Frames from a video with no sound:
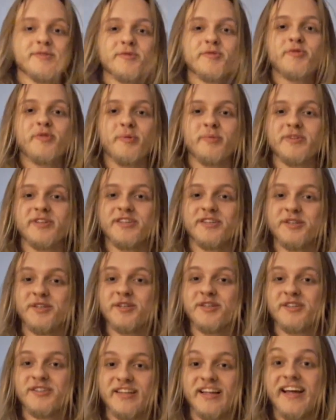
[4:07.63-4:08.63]

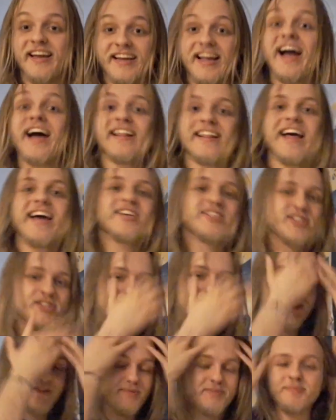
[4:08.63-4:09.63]
that I got last
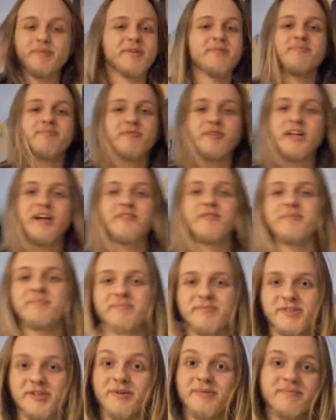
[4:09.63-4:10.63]
year, but whatever.
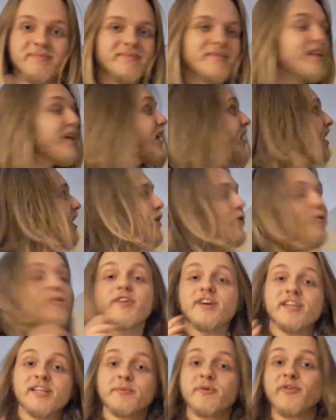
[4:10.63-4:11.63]
So
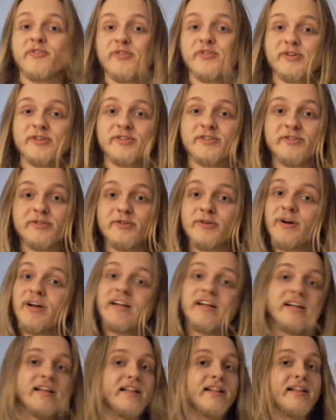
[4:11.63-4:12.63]
without any more further ado,
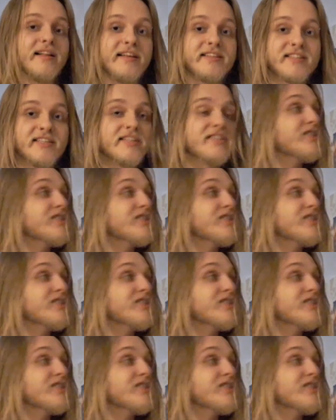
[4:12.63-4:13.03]
let's get